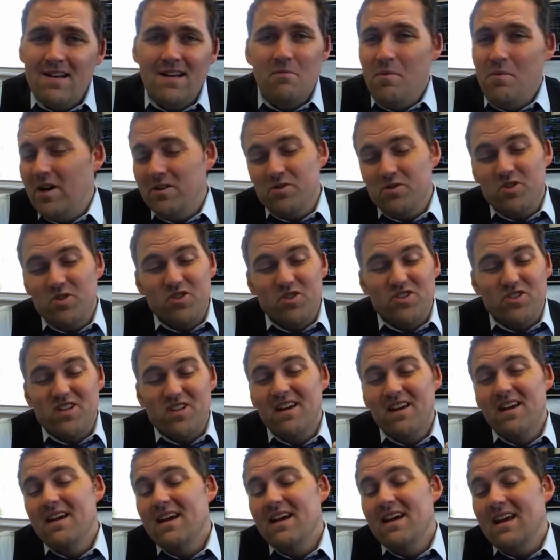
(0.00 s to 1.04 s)
because there just
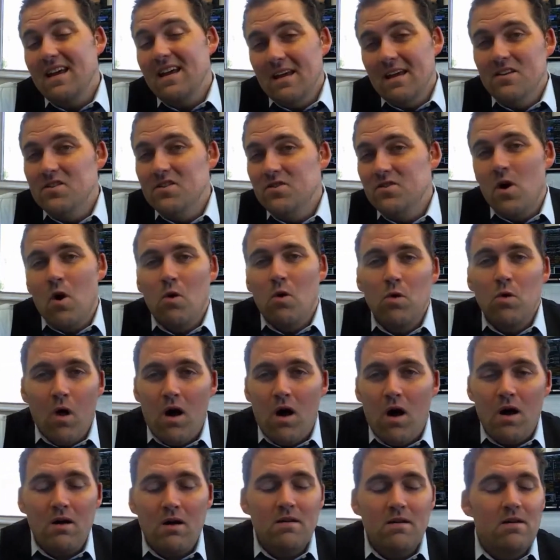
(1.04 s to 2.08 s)
is no
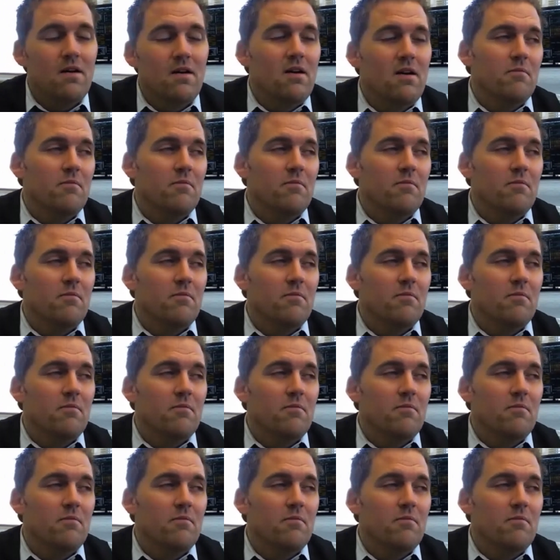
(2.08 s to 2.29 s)
law.